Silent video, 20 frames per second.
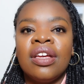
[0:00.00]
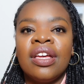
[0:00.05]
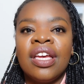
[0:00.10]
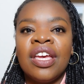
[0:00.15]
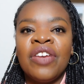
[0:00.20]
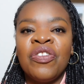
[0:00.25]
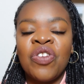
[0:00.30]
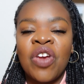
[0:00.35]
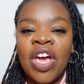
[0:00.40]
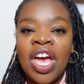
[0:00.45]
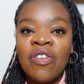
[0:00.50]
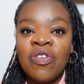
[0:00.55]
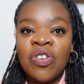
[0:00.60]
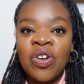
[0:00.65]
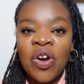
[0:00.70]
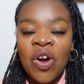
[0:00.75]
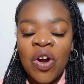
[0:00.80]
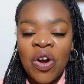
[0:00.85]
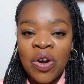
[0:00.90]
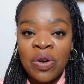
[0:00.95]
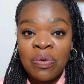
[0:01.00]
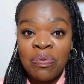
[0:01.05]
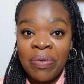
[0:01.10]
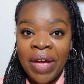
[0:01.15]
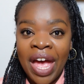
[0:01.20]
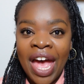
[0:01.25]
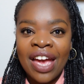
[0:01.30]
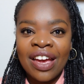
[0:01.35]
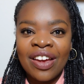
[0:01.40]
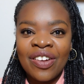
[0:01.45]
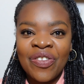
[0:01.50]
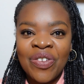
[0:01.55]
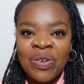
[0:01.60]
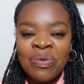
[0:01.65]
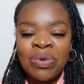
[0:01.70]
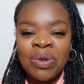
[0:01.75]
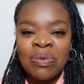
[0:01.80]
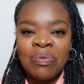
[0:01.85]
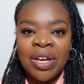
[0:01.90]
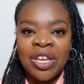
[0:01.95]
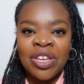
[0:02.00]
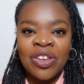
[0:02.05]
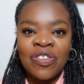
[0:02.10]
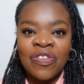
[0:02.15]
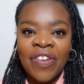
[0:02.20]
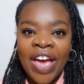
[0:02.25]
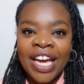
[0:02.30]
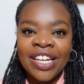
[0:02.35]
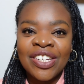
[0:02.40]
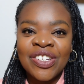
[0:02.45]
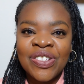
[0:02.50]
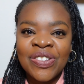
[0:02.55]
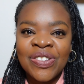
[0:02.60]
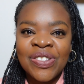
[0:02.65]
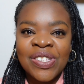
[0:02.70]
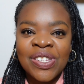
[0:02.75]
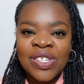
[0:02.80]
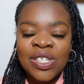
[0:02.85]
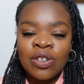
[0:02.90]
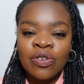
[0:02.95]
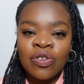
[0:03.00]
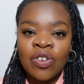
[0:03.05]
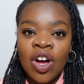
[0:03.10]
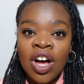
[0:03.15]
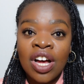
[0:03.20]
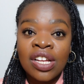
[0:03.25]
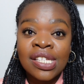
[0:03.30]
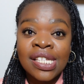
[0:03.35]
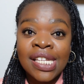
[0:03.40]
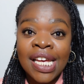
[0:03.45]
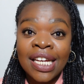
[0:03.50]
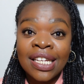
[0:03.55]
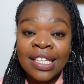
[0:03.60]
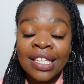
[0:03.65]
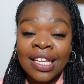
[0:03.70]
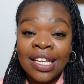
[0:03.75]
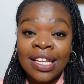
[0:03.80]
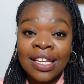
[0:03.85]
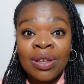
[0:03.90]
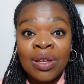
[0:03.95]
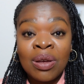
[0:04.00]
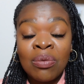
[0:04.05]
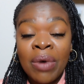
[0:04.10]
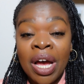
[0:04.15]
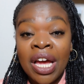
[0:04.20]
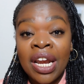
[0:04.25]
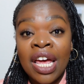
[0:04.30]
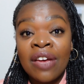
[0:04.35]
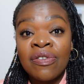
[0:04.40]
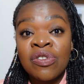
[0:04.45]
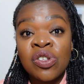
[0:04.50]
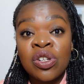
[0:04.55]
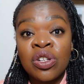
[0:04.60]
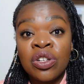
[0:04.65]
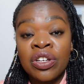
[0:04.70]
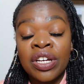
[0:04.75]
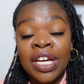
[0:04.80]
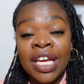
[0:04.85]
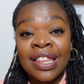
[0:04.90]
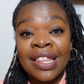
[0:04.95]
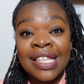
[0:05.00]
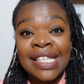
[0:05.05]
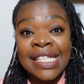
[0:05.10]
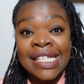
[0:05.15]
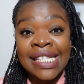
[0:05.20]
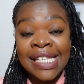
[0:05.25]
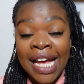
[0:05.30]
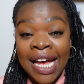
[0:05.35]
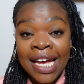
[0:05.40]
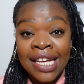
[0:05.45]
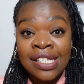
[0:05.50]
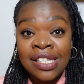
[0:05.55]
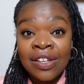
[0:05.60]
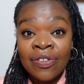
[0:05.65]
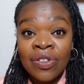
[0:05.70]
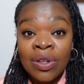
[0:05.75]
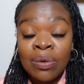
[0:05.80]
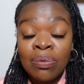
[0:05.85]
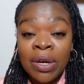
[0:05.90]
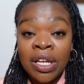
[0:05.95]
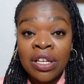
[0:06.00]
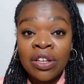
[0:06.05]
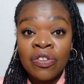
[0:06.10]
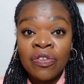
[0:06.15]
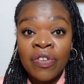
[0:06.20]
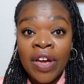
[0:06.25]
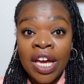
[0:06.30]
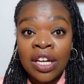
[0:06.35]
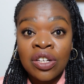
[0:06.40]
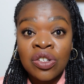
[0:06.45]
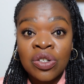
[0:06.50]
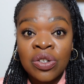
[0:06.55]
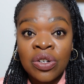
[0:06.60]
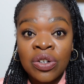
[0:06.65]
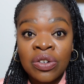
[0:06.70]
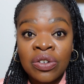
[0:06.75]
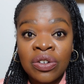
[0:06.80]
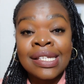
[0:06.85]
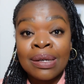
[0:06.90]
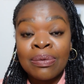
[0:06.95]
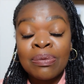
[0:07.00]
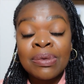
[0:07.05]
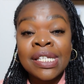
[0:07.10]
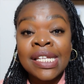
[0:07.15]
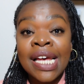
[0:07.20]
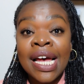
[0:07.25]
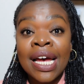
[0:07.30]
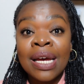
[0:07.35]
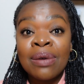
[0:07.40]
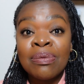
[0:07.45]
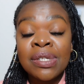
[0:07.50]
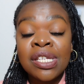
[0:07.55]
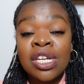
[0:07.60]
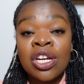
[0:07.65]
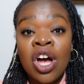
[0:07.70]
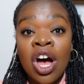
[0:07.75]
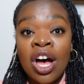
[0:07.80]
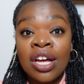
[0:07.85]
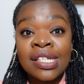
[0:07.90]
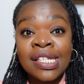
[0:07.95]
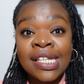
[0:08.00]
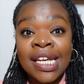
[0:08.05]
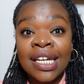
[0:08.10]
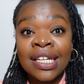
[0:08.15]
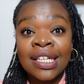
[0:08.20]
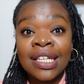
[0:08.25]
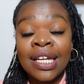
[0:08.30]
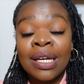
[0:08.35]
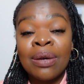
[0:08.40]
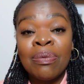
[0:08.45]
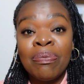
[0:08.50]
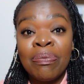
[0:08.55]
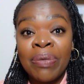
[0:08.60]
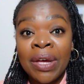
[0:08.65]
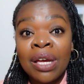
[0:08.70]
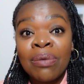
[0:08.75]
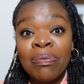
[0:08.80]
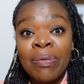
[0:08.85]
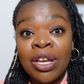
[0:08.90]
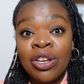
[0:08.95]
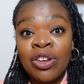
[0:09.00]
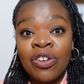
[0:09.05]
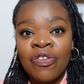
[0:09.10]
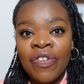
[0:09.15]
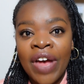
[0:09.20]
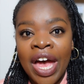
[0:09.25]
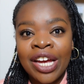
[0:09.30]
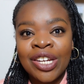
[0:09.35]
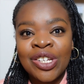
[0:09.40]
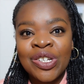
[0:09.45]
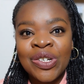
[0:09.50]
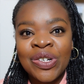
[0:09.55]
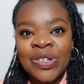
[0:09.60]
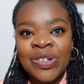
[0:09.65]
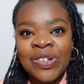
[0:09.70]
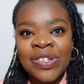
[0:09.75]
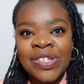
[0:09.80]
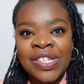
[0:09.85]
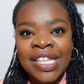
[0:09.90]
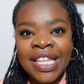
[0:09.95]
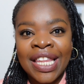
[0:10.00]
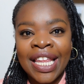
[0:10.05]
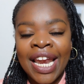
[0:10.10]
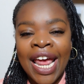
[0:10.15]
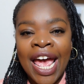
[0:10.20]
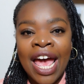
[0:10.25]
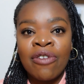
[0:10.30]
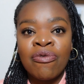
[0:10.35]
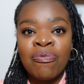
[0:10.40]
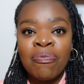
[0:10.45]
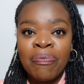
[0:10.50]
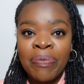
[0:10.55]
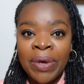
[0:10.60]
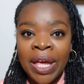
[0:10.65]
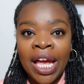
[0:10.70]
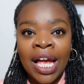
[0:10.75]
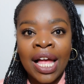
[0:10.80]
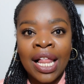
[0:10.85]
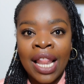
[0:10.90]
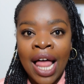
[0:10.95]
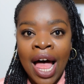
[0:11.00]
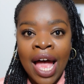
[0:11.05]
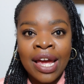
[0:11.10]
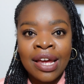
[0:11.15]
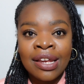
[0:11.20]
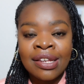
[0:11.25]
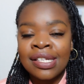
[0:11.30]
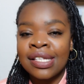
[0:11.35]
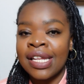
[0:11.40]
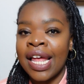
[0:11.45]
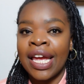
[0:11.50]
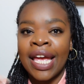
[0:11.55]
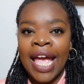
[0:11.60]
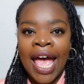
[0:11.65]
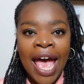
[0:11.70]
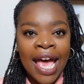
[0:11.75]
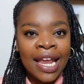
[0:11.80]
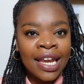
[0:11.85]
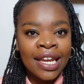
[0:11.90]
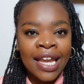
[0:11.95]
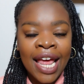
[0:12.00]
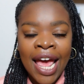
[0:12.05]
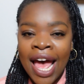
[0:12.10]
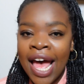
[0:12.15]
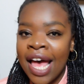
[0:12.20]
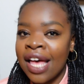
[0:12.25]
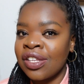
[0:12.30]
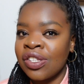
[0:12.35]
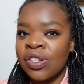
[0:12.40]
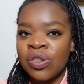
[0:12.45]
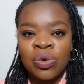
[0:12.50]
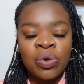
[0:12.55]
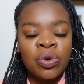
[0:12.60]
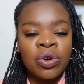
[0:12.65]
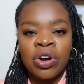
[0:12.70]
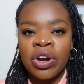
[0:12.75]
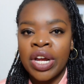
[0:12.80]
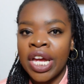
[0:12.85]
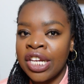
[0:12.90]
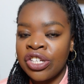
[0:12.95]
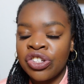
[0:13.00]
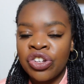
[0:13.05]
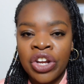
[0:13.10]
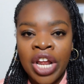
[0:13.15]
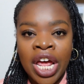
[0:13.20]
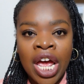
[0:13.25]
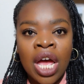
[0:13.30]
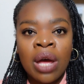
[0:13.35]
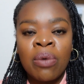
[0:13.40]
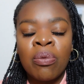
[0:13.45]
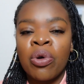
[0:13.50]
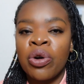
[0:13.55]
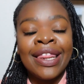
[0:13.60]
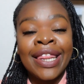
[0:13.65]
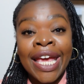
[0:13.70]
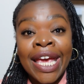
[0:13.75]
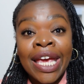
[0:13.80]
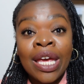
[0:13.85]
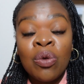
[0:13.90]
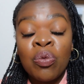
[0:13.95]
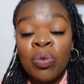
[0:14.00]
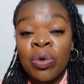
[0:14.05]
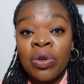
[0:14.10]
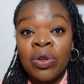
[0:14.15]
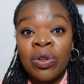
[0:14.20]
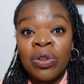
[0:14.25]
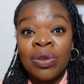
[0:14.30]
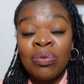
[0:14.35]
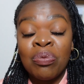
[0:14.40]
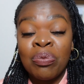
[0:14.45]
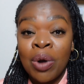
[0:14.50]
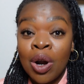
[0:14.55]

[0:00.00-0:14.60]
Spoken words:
If you haven't heard back from the manufacturers that you've contacted, you might have to look at the size of the manufacturer. Sometimes contacting big manufacturers that have big clients like Adidas or H&M, they will